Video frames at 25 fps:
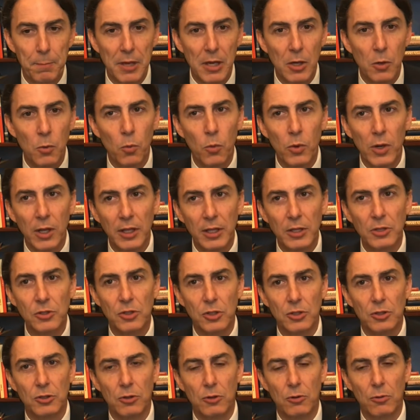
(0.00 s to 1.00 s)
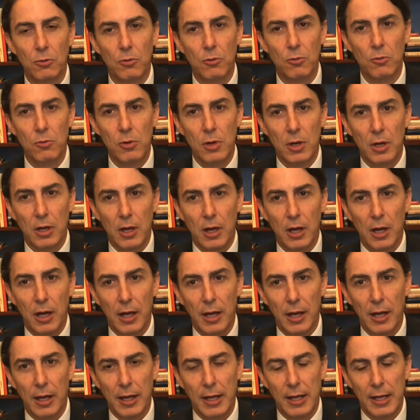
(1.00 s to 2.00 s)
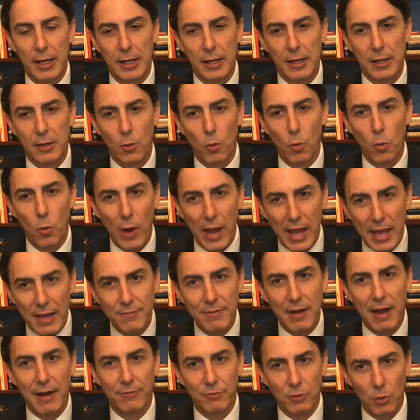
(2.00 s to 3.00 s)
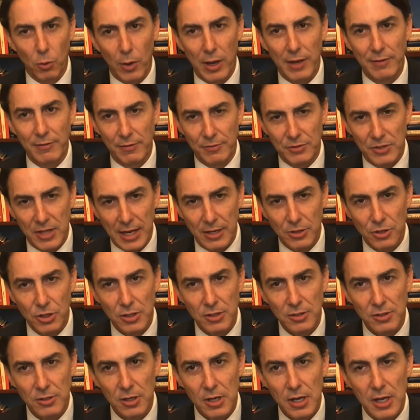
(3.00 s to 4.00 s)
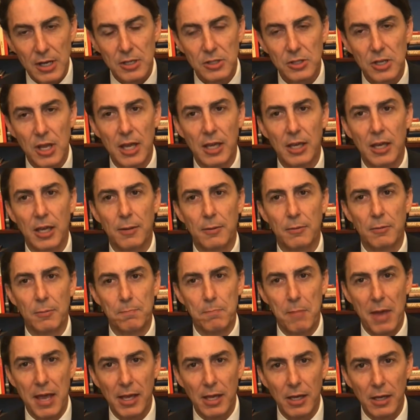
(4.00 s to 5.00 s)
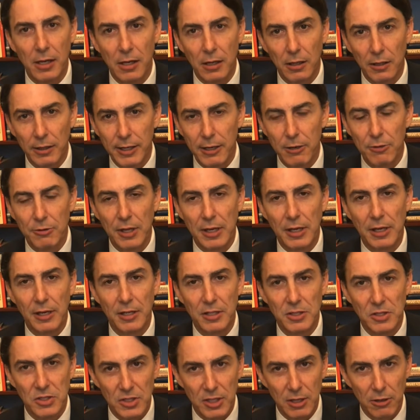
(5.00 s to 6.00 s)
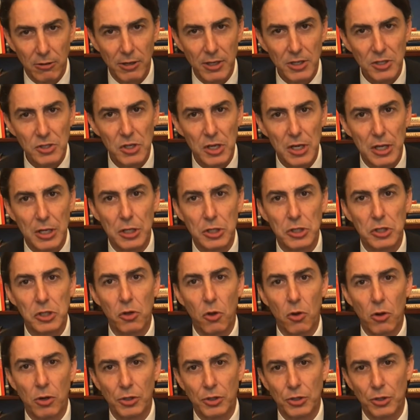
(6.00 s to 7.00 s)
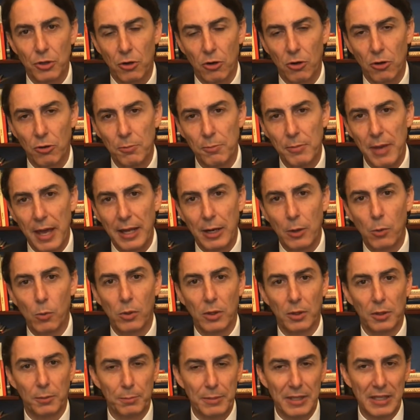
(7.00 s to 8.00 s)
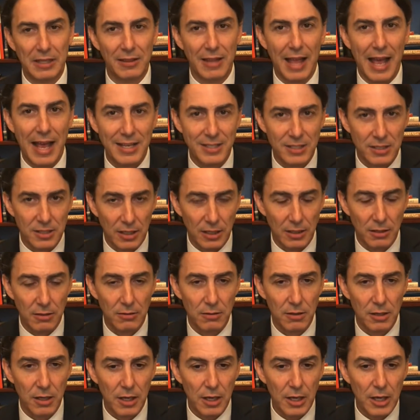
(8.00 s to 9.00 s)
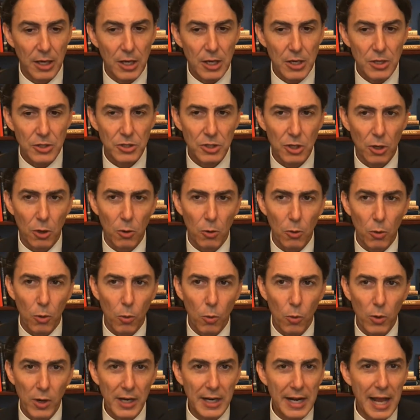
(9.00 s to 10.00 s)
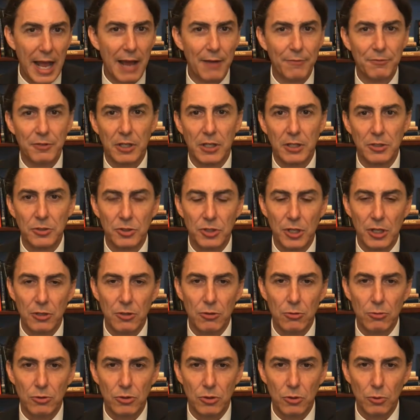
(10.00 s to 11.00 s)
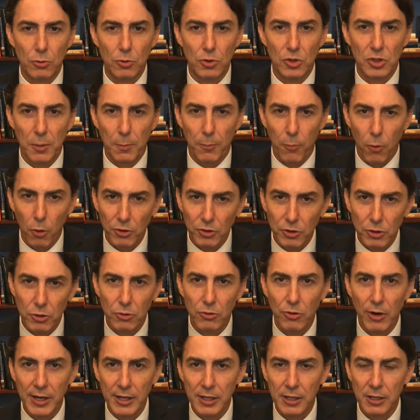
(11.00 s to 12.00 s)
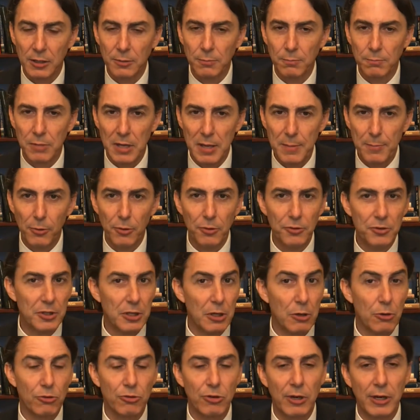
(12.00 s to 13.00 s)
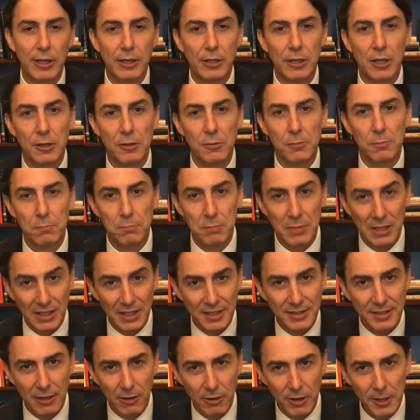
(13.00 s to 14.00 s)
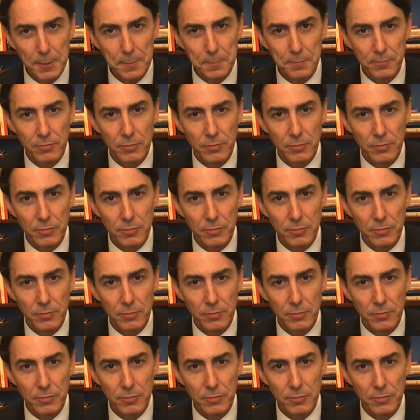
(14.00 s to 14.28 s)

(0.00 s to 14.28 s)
being willing to do wave after wave of sanctions, making clear that it is serious, it is long term, and it will be lasting. So we're going to have to continue to support the Ukrainian people, the Ukrainian military,